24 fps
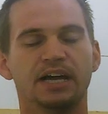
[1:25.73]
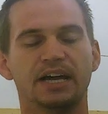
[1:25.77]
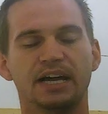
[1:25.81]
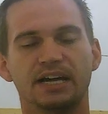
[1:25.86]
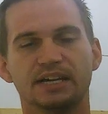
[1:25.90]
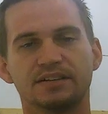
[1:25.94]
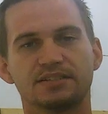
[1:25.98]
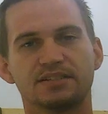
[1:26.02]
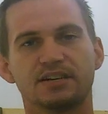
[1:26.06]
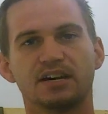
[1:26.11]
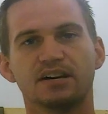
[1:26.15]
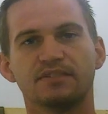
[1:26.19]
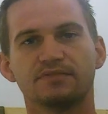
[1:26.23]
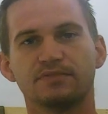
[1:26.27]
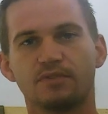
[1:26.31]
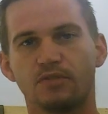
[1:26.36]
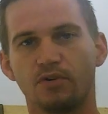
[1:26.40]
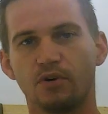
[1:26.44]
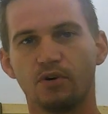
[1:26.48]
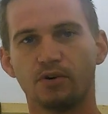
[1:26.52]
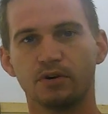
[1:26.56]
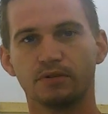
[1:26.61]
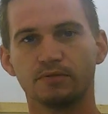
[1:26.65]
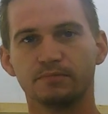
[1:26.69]
and stuff
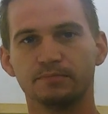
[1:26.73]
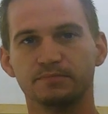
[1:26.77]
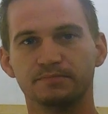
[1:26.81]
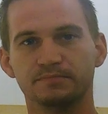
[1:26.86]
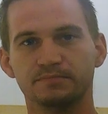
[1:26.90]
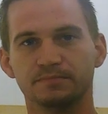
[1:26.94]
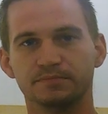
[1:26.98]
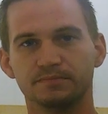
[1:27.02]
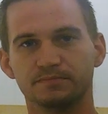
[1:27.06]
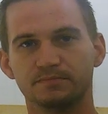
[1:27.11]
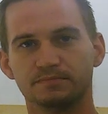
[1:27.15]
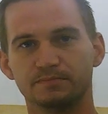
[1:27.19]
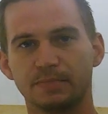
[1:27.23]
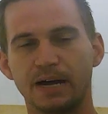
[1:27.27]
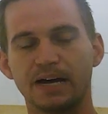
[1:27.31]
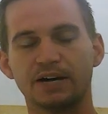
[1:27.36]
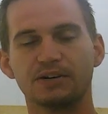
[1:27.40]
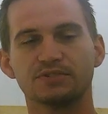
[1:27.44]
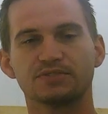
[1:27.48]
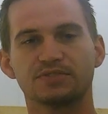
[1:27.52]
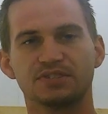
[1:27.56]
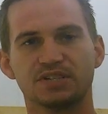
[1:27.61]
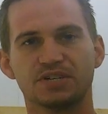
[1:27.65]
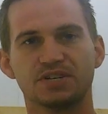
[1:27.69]
for
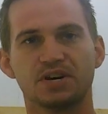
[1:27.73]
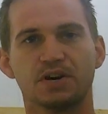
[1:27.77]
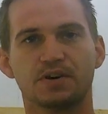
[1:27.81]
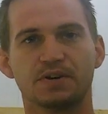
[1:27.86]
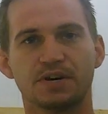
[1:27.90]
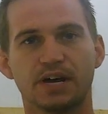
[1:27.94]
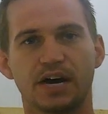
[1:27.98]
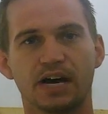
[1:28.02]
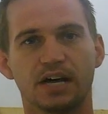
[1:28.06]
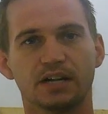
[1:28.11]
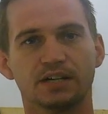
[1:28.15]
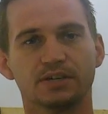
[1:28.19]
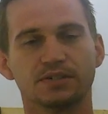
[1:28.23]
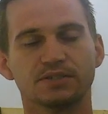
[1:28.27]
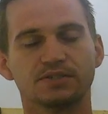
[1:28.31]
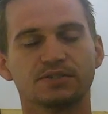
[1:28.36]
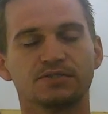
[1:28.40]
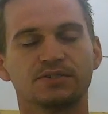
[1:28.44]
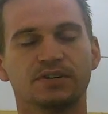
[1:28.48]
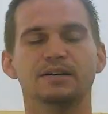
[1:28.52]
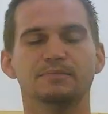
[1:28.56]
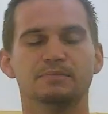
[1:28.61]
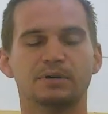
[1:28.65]
about $0.